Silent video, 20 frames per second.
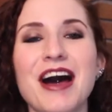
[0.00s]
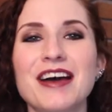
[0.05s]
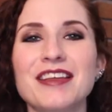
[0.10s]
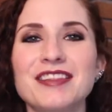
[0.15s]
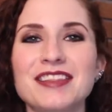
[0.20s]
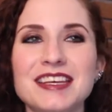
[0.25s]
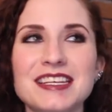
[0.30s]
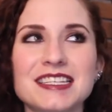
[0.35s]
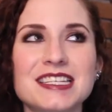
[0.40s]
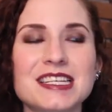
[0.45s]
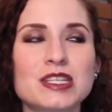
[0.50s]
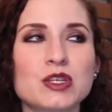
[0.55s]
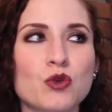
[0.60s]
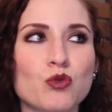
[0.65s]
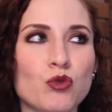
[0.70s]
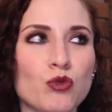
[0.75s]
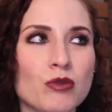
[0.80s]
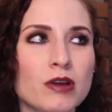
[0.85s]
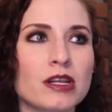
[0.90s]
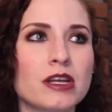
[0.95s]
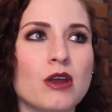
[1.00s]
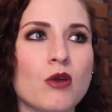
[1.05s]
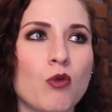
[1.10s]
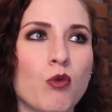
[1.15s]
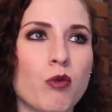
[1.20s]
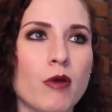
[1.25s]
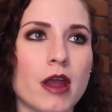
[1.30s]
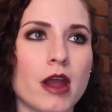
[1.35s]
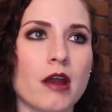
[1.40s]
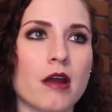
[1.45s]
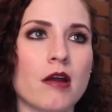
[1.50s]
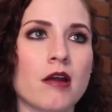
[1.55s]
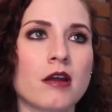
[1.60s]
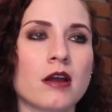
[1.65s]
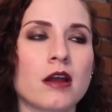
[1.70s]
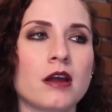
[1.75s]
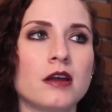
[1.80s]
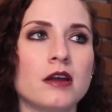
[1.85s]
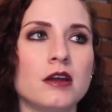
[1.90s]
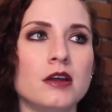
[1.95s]
This is a really
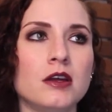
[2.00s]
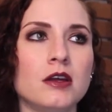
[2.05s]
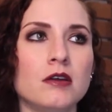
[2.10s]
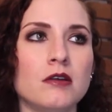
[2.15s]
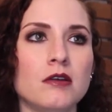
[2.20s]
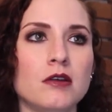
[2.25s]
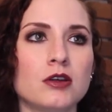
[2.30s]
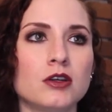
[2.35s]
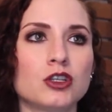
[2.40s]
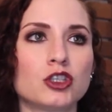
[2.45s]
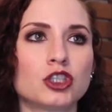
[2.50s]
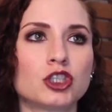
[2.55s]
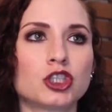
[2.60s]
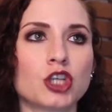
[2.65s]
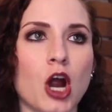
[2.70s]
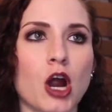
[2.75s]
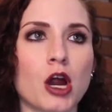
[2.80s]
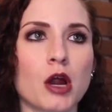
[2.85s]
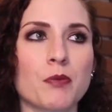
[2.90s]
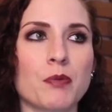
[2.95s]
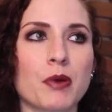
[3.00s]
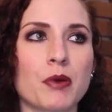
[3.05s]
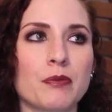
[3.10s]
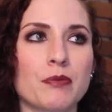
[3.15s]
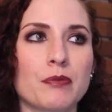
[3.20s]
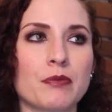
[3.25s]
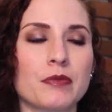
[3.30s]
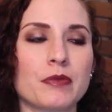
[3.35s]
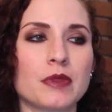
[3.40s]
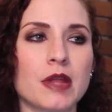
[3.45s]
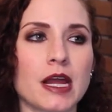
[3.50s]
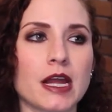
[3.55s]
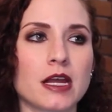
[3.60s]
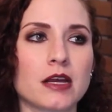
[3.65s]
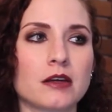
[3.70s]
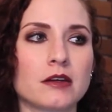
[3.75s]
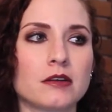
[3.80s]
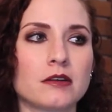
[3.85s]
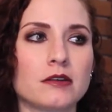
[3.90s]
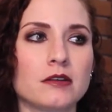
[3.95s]
weird, sharp,
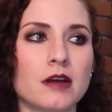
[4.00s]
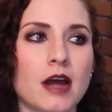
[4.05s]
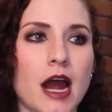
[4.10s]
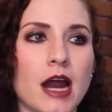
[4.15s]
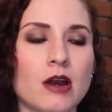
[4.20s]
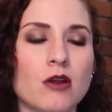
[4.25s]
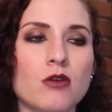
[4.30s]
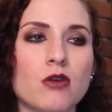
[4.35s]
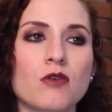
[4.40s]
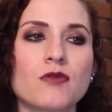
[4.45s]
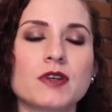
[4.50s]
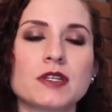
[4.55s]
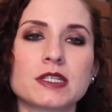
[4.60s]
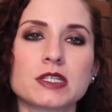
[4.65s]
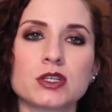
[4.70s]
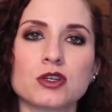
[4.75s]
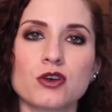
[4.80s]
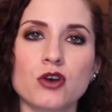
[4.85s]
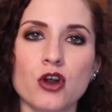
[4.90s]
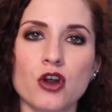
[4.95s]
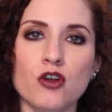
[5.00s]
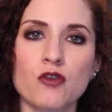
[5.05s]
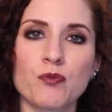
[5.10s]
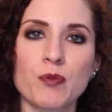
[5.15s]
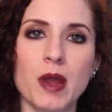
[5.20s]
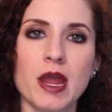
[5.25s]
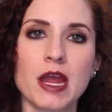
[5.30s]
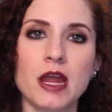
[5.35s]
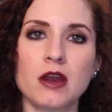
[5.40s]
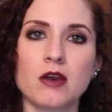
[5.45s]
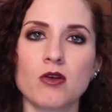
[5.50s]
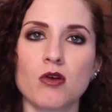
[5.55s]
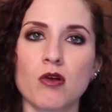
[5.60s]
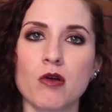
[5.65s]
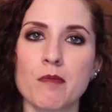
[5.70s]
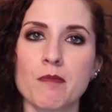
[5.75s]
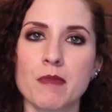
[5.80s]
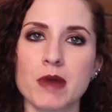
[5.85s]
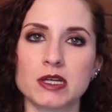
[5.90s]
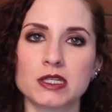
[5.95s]
like, I don't know if it's nerve pain
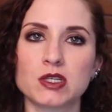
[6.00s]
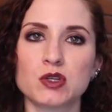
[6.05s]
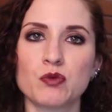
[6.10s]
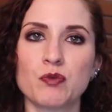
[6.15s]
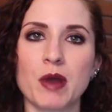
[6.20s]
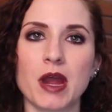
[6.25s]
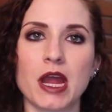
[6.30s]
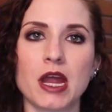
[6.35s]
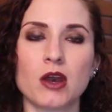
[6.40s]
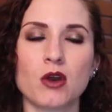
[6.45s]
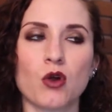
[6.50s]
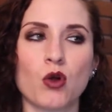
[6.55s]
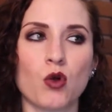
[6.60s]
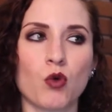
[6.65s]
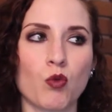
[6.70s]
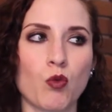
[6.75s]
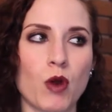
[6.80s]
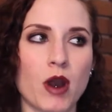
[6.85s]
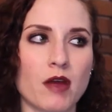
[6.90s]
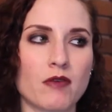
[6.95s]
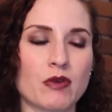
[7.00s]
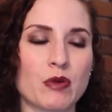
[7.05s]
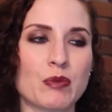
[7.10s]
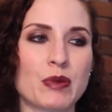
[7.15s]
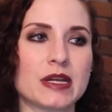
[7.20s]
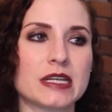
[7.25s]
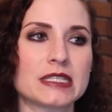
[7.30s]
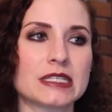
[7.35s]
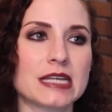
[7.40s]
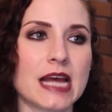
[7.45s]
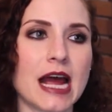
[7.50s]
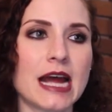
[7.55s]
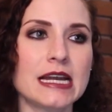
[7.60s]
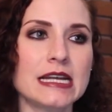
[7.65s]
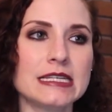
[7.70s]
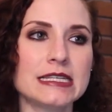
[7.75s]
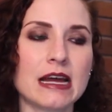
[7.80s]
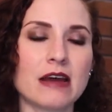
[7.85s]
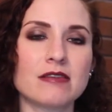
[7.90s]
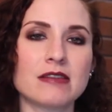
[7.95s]
or muscle pain or whatever, but it's
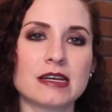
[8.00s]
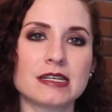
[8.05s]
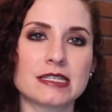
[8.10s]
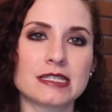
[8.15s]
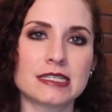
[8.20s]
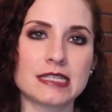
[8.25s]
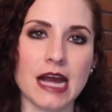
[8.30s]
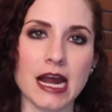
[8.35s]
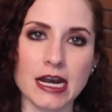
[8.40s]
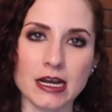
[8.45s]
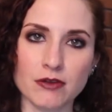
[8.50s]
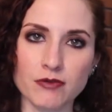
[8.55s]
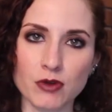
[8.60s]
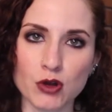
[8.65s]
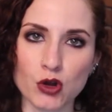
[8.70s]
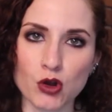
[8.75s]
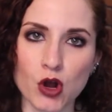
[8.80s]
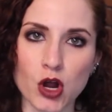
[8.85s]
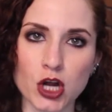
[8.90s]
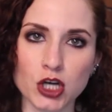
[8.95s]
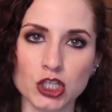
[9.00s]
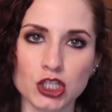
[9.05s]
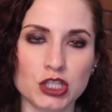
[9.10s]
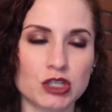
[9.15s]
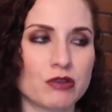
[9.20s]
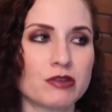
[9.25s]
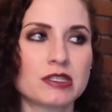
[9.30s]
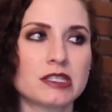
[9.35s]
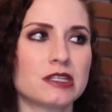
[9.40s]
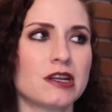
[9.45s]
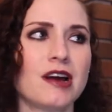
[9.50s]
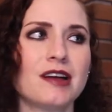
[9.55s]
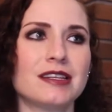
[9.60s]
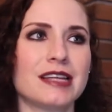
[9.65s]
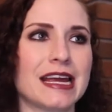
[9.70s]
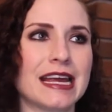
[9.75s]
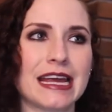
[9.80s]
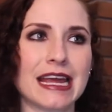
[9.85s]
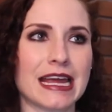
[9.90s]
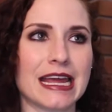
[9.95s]
kind of down the side of your crotch, so it's not
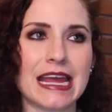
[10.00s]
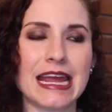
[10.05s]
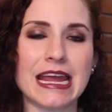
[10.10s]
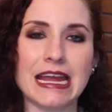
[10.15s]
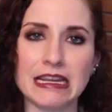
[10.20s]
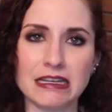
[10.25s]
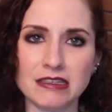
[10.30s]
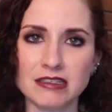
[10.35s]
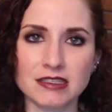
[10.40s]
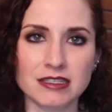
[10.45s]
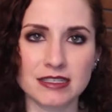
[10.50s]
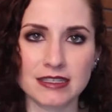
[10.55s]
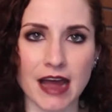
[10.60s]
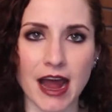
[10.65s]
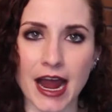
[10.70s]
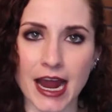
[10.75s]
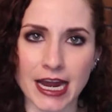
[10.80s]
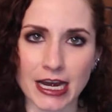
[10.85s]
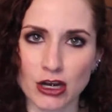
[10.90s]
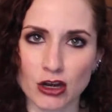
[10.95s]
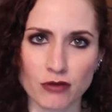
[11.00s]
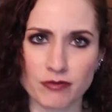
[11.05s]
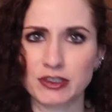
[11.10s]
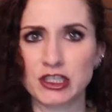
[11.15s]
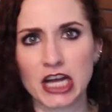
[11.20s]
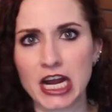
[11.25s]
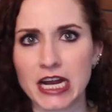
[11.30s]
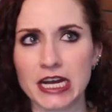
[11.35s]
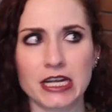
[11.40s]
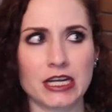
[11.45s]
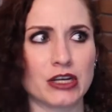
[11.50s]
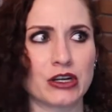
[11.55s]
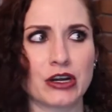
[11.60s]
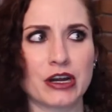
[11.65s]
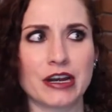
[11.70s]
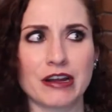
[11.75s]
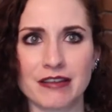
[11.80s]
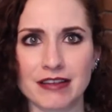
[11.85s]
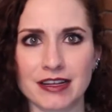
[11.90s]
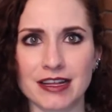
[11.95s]
like inside your vagina or
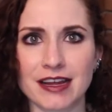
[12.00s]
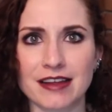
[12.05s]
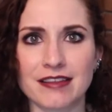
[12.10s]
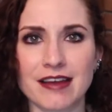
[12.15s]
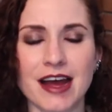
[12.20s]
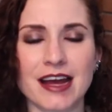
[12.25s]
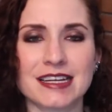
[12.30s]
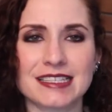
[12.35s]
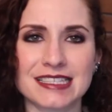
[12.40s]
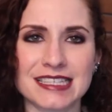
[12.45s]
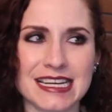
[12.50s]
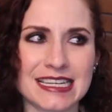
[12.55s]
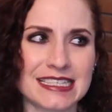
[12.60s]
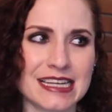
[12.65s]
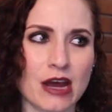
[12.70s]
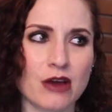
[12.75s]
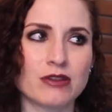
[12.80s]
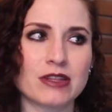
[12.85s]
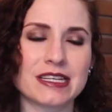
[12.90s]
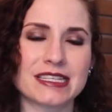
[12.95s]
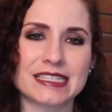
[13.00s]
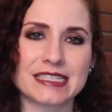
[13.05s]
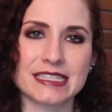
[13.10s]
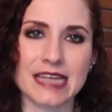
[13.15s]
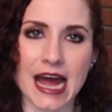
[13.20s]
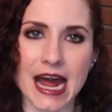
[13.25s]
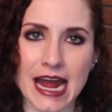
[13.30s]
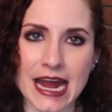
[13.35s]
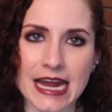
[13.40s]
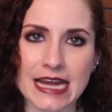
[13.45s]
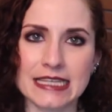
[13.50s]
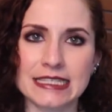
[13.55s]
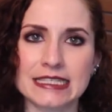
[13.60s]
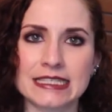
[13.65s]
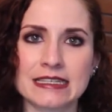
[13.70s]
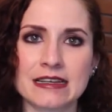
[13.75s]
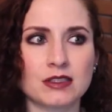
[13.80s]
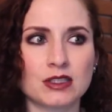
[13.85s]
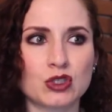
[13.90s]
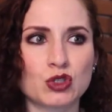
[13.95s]
anything like that. It's like down the
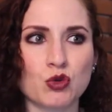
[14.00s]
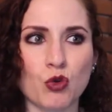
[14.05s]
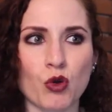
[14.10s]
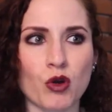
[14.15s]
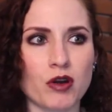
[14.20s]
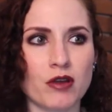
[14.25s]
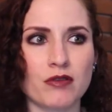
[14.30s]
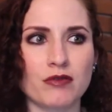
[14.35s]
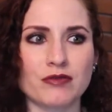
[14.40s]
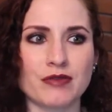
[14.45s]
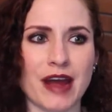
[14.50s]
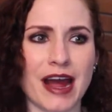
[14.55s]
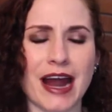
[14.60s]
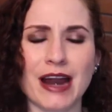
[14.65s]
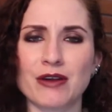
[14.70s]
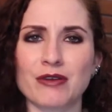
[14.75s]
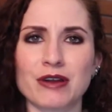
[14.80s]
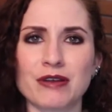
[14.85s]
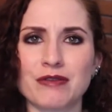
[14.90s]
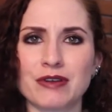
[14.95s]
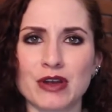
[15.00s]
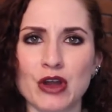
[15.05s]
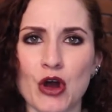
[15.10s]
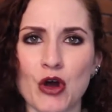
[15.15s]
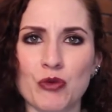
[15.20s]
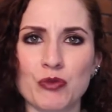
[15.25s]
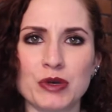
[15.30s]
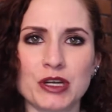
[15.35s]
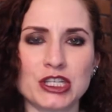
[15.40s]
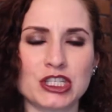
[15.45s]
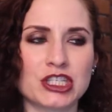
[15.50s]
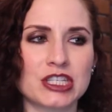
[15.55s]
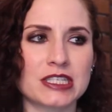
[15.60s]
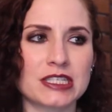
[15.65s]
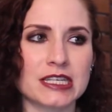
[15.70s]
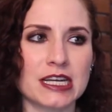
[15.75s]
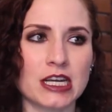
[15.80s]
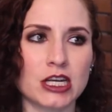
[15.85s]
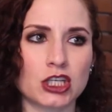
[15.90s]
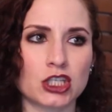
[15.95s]
sides, sort of, I don't even know, but it's
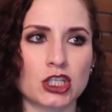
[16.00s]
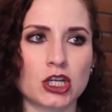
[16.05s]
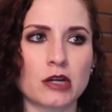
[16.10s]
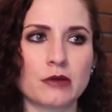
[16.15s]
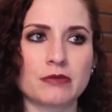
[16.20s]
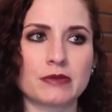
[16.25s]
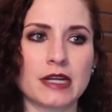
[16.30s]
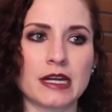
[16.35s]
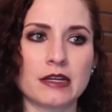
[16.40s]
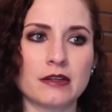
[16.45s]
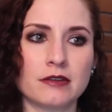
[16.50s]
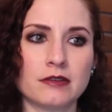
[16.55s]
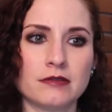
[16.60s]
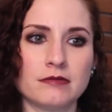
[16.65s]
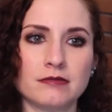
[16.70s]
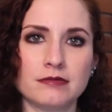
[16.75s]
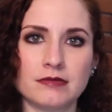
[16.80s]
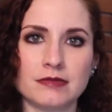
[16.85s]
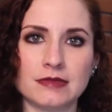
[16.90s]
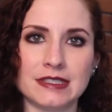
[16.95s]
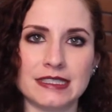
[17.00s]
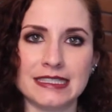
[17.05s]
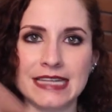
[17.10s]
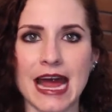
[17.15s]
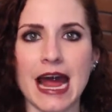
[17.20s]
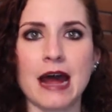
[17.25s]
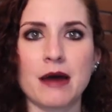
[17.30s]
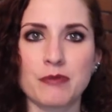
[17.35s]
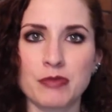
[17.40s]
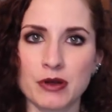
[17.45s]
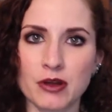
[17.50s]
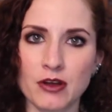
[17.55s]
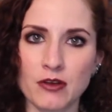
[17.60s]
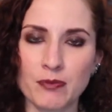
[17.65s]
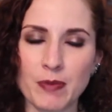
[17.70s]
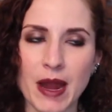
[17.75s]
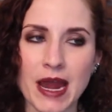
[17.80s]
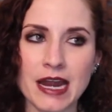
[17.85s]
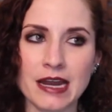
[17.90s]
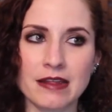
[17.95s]
just like a sharp, like, zap
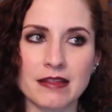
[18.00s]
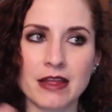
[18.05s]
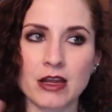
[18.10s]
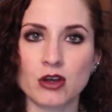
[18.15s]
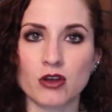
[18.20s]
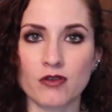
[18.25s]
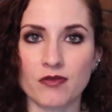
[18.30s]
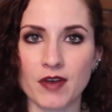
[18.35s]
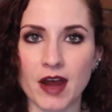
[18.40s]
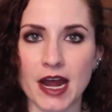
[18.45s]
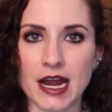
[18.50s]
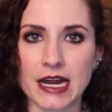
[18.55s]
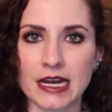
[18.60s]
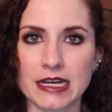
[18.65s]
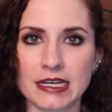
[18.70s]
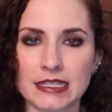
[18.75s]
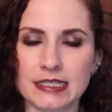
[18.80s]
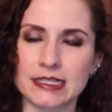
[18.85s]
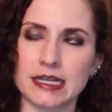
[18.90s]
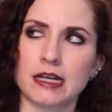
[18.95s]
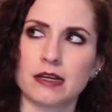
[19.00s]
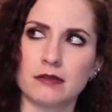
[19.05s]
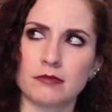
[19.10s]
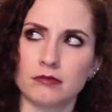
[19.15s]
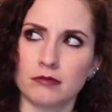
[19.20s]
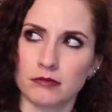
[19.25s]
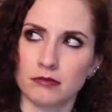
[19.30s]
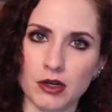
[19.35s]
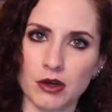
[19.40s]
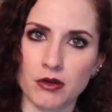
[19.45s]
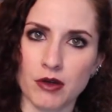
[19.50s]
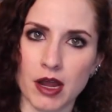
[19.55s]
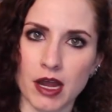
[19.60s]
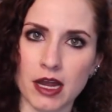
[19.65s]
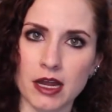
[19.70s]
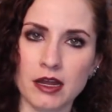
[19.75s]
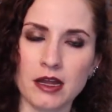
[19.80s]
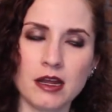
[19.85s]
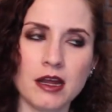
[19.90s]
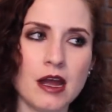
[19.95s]
of pain, and then you're fine, and it's like,
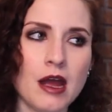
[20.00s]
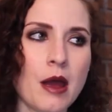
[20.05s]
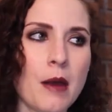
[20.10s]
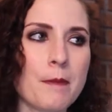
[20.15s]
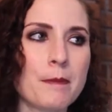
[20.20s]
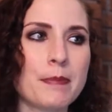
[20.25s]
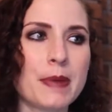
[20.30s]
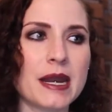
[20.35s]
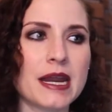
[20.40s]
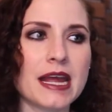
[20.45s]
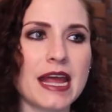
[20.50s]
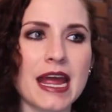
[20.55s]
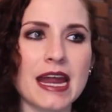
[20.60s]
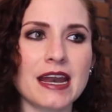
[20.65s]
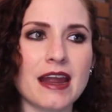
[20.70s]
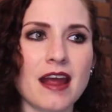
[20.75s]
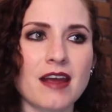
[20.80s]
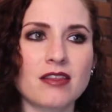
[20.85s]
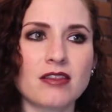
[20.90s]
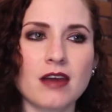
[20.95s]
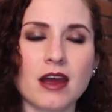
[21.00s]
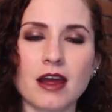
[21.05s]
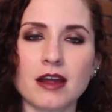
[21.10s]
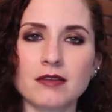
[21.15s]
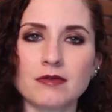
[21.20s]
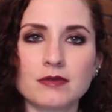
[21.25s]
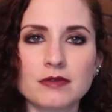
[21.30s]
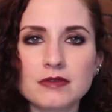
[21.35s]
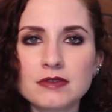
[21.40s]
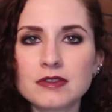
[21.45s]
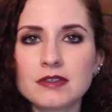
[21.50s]
okay. But again, I